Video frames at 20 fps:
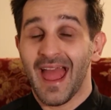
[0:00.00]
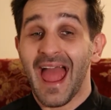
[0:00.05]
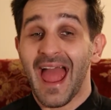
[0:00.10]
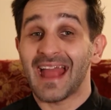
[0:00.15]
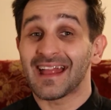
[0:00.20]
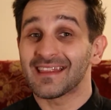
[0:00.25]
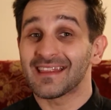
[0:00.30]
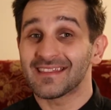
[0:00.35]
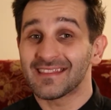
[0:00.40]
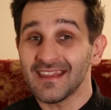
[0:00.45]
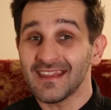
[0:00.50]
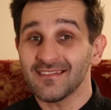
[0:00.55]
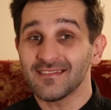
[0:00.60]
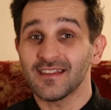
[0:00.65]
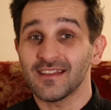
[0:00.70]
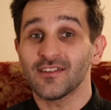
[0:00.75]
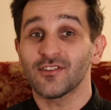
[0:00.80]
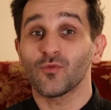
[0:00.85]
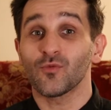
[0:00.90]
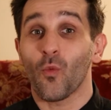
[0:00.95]
And this
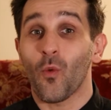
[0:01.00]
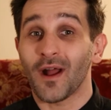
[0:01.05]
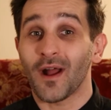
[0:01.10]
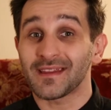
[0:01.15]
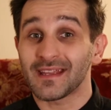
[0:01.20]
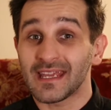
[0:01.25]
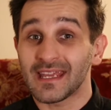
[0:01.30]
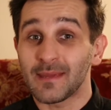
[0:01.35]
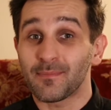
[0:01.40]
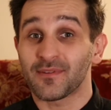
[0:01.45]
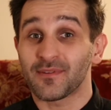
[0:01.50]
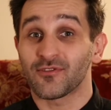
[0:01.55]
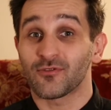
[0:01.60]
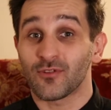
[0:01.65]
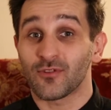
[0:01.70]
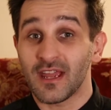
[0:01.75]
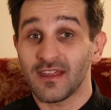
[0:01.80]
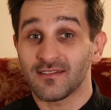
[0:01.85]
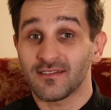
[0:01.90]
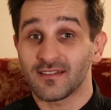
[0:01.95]
is what keeps
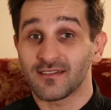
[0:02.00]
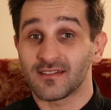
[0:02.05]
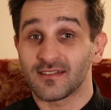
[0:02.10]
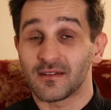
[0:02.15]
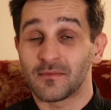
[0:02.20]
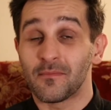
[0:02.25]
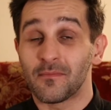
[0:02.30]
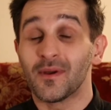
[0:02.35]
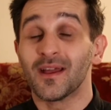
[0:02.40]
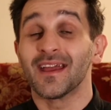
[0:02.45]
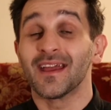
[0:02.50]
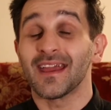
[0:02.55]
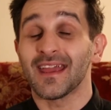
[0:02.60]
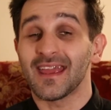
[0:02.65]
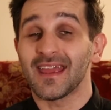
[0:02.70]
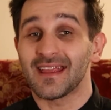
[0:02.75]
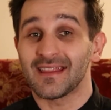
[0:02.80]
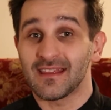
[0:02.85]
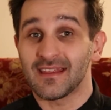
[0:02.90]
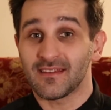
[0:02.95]
racism
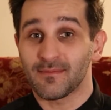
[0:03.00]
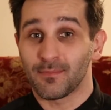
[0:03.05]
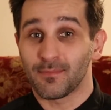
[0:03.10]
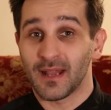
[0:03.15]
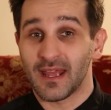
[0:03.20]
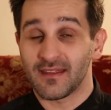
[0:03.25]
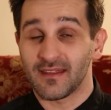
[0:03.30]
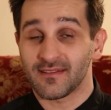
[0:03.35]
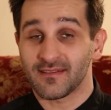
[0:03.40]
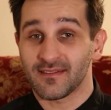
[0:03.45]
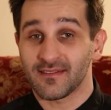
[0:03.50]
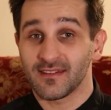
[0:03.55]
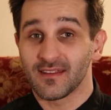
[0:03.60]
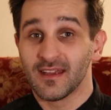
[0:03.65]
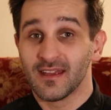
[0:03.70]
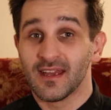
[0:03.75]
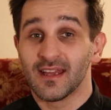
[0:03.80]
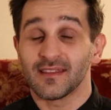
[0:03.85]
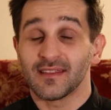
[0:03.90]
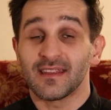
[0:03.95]
in its place.
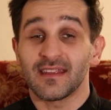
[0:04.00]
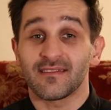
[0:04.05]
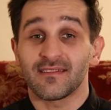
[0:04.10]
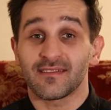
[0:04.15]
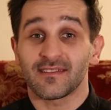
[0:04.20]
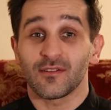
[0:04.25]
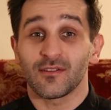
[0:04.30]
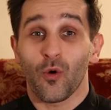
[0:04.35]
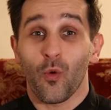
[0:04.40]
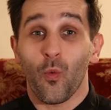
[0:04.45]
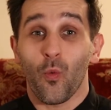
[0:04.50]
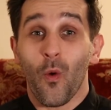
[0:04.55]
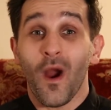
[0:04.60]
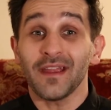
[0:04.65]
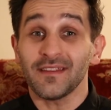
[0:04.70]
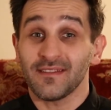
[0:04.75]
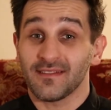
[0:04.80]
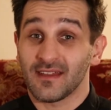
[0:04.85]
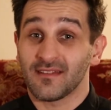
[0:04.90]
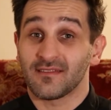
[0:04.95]
This
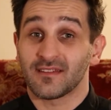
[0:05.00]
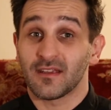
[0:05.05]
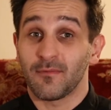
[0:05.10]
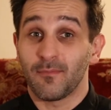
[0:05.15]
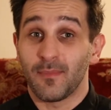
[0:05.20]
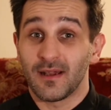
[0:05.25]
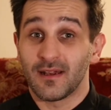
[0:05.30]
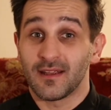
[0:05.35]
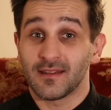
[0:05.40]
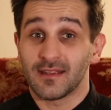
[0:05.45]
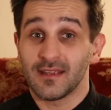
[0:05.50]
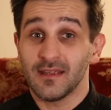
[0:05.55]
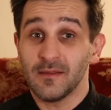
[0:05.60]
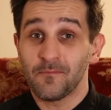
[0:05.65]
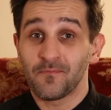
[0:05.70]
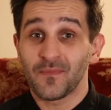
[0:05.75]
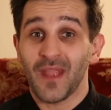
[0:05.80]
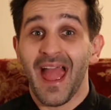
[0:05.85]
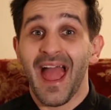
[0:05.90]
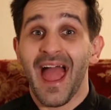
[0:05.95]
white
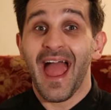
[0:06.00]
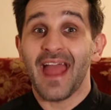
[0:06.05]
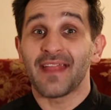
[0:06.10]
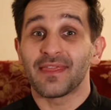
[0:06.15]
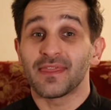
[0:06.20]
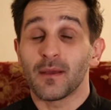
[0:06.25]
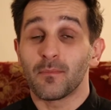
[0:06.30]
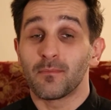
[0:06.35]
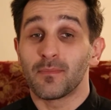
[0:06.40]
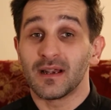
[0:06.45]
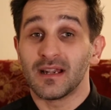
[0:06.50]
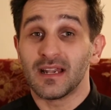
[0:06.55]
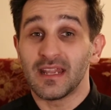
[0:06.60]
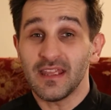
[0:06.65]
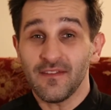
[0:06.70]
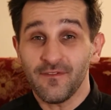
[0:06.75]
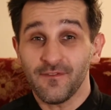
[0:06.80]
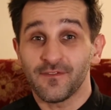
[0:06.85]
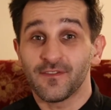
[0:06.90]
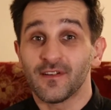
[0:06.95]
sensibility and the
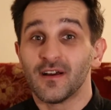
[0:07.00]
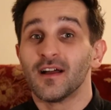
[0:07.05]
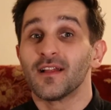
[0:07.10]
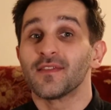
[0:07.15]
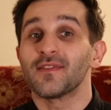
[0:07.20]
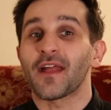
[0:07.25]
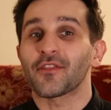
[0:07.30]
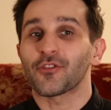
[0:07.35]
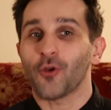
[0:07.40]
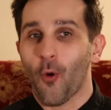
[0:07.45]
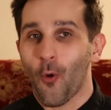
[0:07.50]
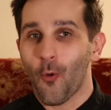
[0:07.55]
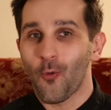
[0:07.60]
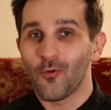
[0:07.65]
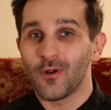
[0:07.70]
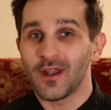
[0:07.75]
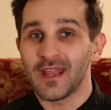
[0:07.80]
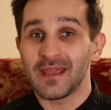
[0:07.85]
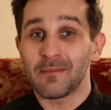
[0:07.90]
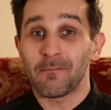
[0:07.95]
belief that
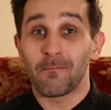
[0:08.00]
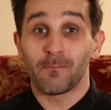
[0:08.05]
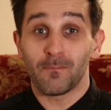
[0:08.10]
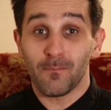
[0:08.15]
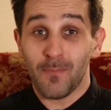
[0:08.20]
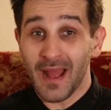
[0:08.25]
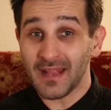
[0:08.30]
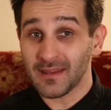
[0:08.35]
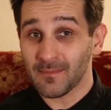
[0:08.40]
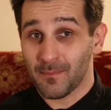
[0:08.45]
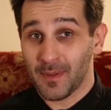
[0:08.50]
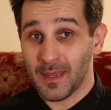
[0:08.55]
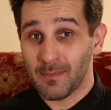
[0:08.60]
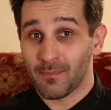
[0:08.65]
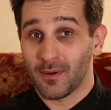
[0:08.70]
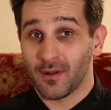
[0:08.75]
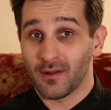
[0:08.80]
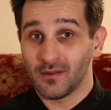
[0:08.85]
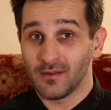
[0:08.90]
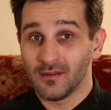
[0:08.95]
only bad
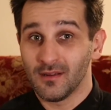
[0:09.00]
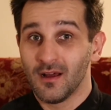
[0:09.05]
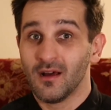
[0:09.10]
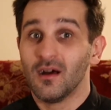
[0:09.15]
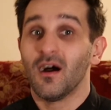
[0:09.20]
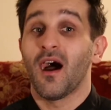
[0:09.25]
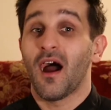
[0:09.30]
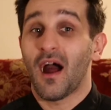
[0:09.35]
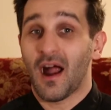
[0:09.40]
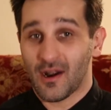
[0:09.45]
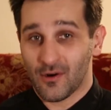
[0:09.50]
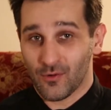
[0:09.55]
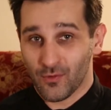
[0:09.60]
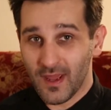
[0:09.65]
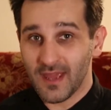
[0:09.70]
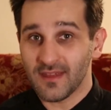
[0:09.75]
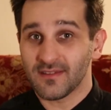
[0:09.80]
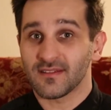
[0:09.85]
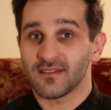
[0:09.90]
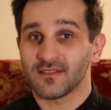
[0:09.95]
people are
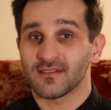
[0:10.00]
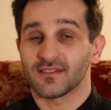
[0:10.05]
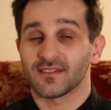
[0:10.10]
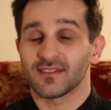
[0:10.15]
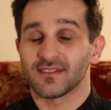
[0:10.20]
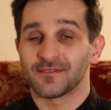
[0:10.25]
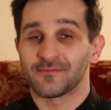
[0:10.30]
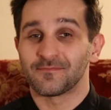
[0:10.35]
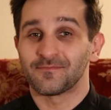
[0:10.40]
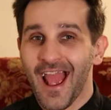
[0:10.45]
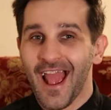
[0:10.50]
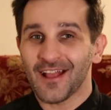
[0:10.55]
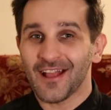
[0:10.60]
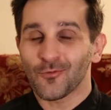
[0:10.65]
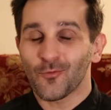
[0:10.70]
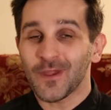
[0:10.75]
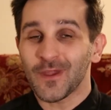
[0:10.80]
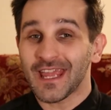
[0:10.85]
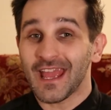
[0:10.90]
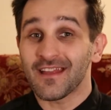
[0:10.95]
racist.
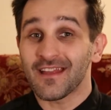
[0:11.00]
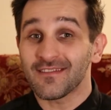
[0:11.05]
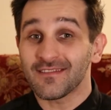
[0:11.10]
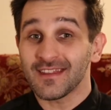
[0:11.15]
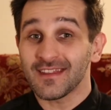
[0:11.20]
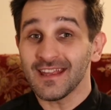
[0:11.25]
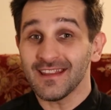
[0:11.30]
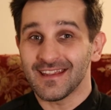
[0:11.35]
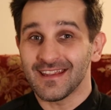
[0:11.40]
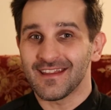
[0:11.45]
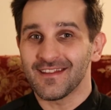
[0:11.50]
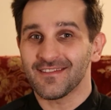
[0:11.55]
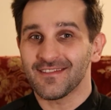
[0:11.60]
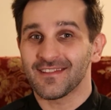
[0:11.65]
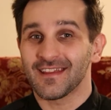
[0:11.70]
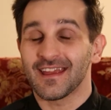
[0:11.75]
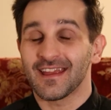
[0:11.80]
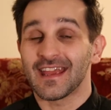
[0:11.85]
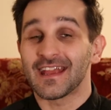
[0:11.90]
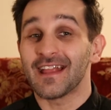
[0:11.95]
And we can see
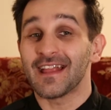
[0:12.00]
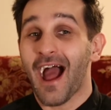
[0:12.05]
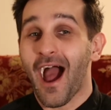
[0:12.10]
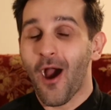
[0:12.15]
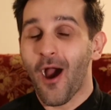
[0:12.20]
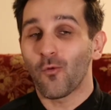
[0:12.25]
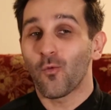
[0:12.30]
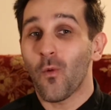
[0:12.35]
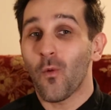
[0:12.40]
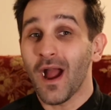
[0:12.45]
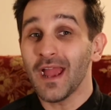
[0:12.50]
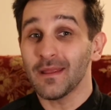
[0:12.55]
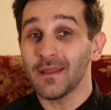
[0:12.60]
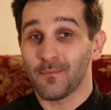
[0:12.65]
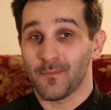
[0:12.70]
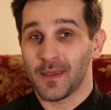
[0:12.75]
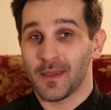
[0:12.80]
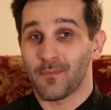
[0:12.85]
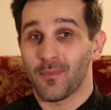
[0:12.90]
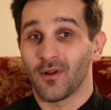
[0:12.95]
this in how
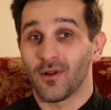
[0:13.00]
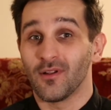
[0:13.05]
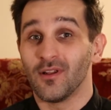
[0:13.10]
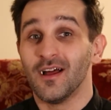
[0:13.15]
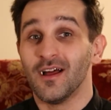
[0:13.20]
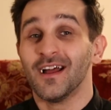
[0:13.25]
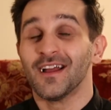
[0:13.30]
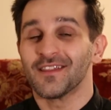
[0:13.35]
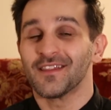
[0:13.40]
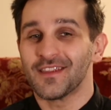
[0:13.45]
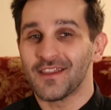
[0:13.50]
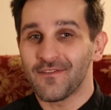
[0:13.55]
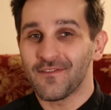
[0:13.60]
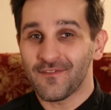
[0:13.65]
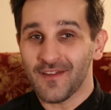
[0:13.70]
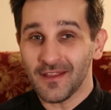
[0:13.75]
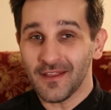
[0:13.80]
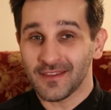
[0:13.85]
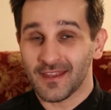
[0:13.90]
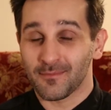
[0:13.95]
white people
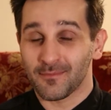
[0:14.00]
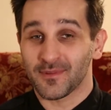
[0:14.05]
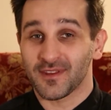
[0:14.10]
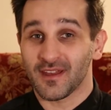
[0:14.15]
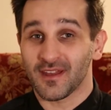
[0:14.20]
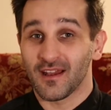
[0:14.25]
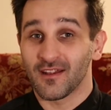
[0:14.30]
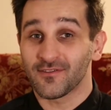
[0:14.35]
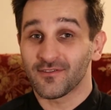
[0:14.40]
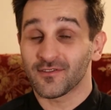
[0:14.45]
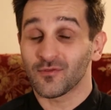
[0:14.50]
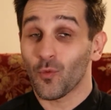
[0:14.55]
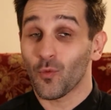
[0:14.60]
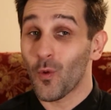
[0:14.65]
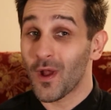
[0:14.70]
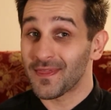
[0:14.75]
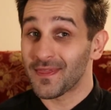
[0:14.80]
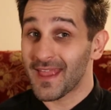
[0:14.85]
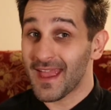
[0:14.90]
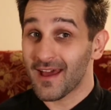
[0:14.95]
defend themselves
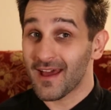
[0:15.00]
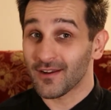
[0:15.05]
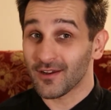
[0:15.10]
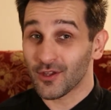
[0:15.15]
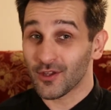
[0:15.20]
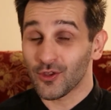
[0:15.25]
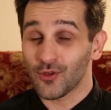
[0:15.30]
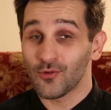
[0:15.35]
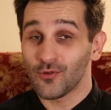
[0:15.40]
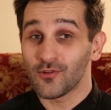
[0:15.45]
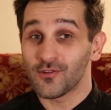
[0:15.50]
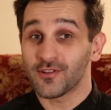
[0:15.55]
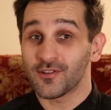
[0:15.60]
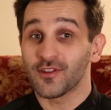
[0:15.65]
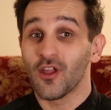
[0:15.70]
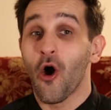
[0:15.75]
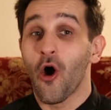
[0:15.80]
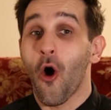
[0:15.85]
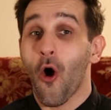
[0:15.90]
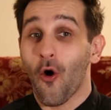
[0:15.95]
when they are
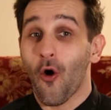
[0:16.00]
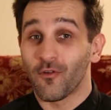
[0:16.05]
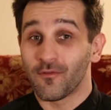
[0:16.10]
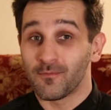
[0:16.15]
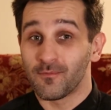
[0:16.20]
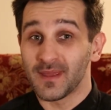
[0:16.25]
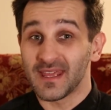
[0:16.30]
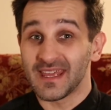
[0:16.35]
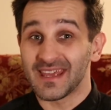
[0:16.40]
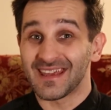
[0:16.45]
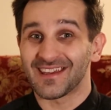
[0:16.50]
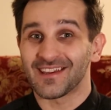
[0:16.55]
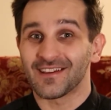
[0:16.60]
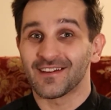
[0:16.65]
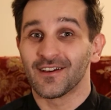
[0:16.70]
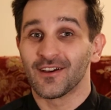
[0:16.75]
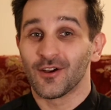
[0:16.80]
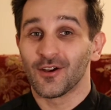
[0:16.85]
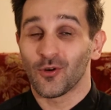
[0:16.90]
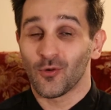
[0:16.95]
accused of being
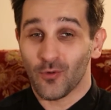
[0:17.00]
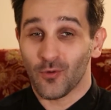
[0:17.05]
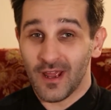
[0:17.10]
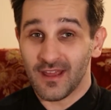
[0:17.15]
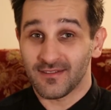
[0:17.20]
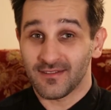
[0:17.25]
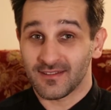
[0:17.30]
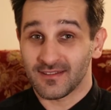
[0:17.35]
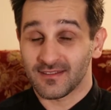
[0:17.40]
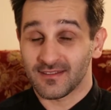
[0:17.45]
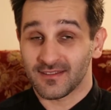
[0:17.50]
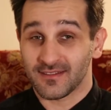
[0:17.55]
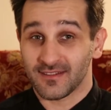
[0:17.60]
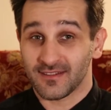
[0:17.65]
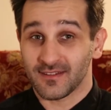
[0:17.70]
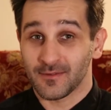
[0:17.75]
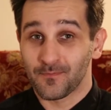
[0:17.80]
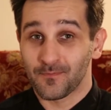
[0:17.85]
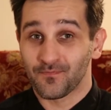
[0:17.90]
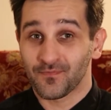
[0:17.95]

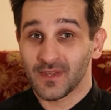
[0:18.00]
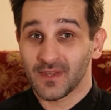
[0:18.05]
racists.